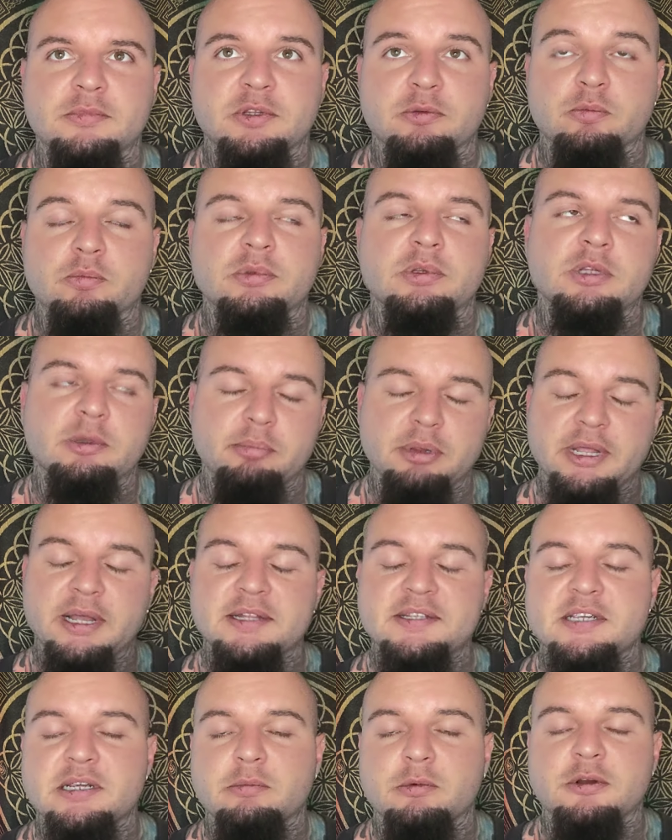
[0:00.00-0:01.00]
the, the
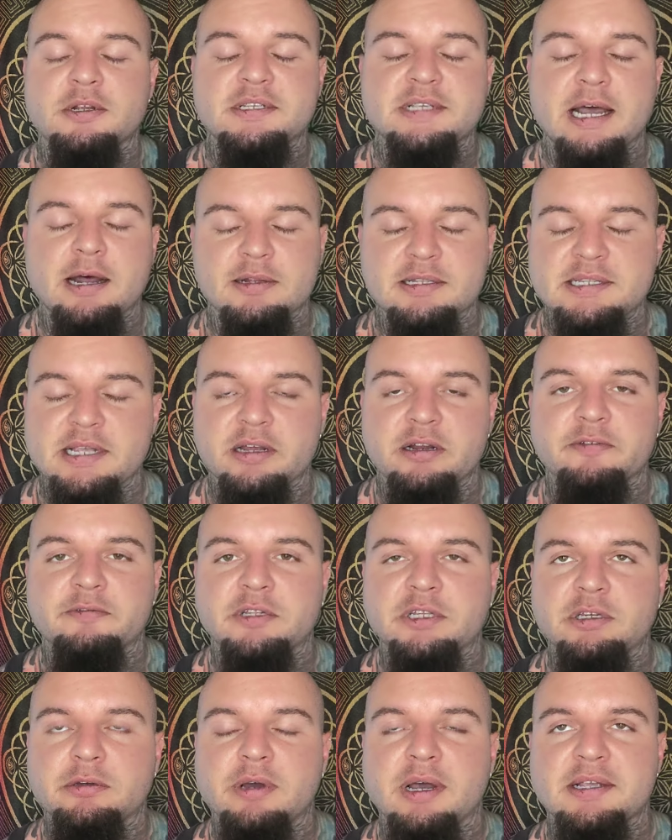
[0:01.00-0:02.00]
plant ceremonies outside
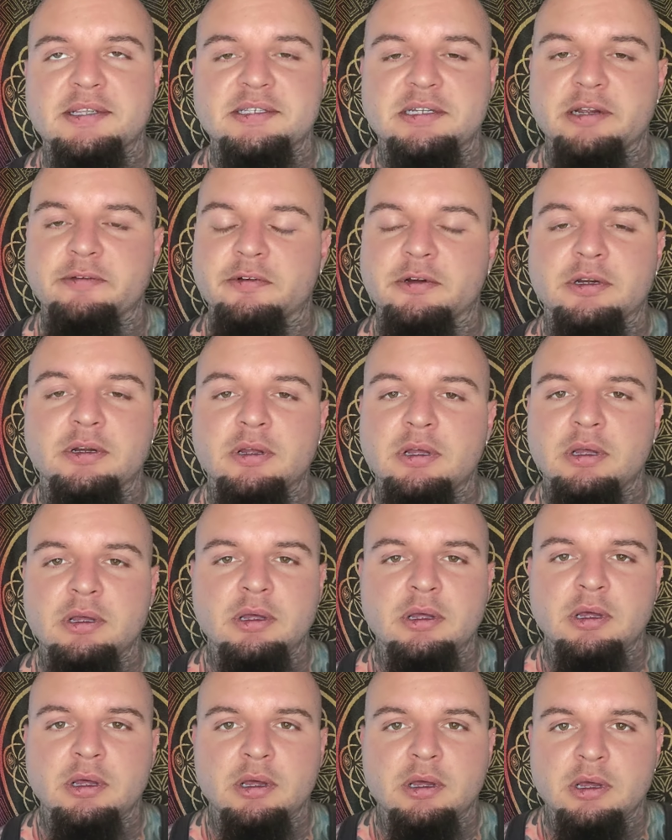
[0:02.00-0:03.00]
of the U.S. never,
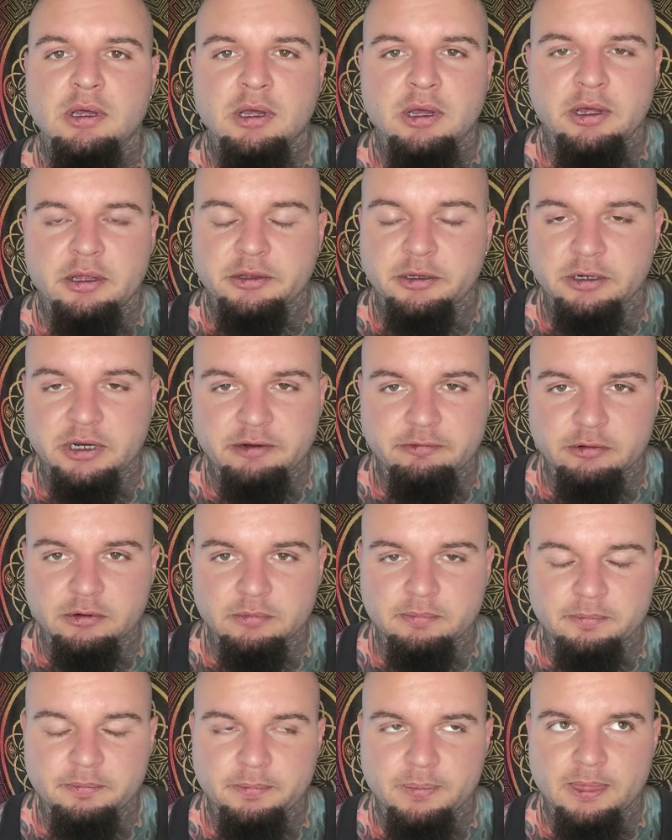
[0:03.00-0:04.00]
they're
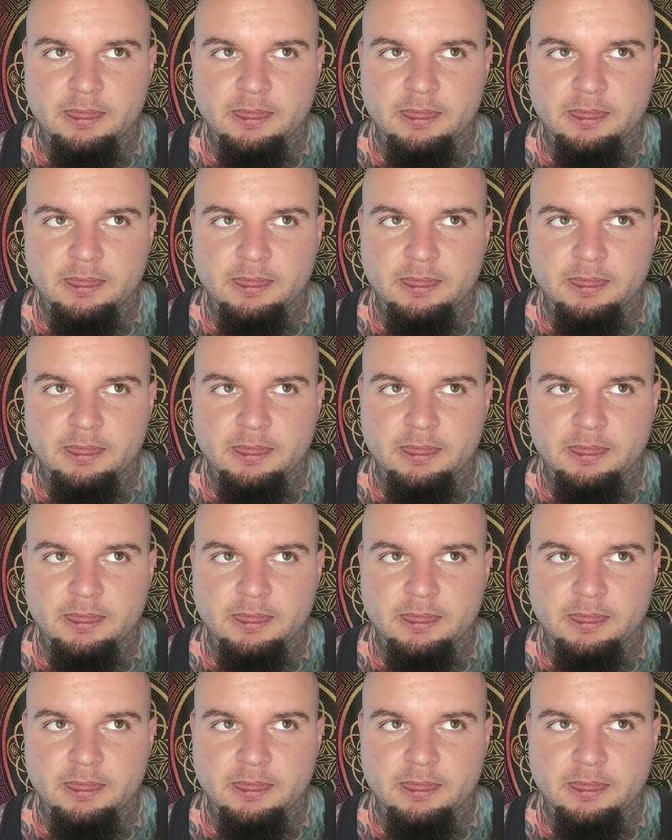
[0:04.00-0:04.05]
never